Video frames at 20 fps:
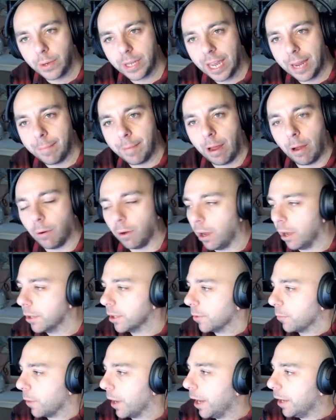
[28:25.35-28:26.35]
Came out at
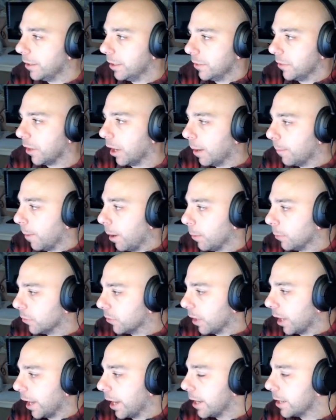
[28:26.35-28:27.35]
around the time I was
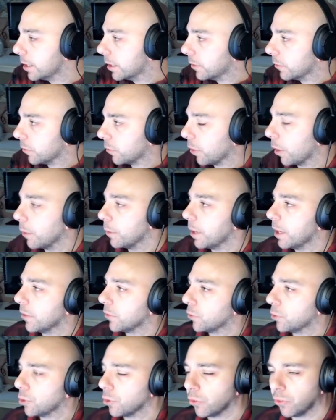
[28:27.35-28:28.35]
like... so,
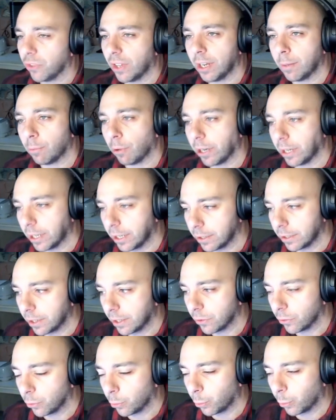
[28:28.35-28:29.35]
it's just celebrated
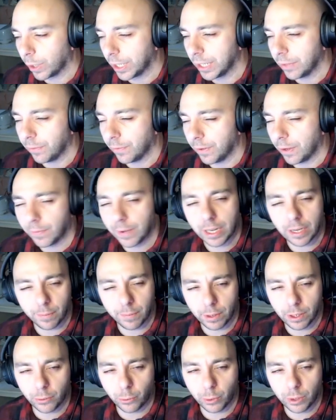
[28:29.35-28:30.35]
its twenty-fifth
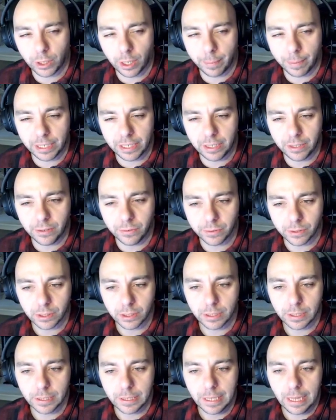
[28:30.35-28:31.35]
anniversary, I believe.
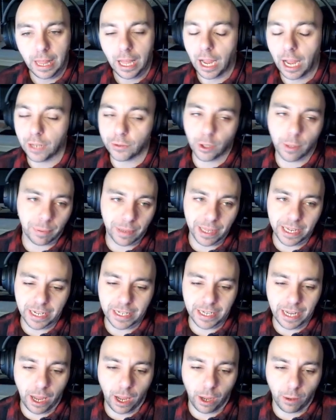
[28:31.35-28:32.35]
I don't play it
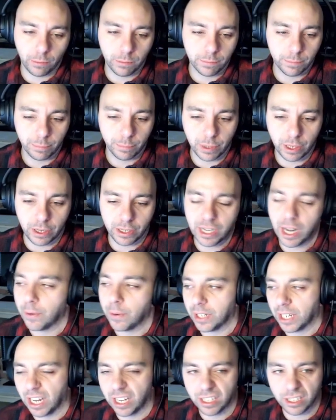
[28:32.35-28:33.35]
now, but now and
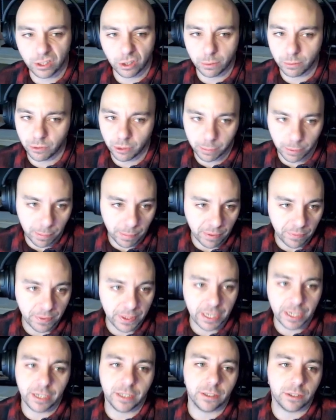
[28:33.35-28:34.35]
again it comes up on my
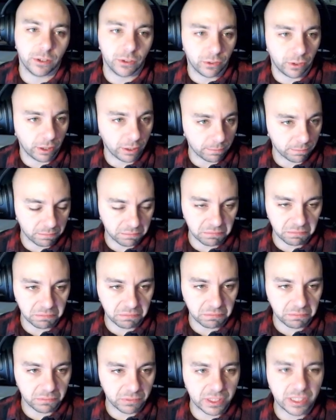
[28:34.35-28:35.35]
feed because I
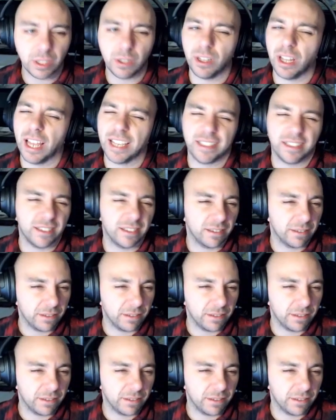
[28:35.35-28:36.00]
still like...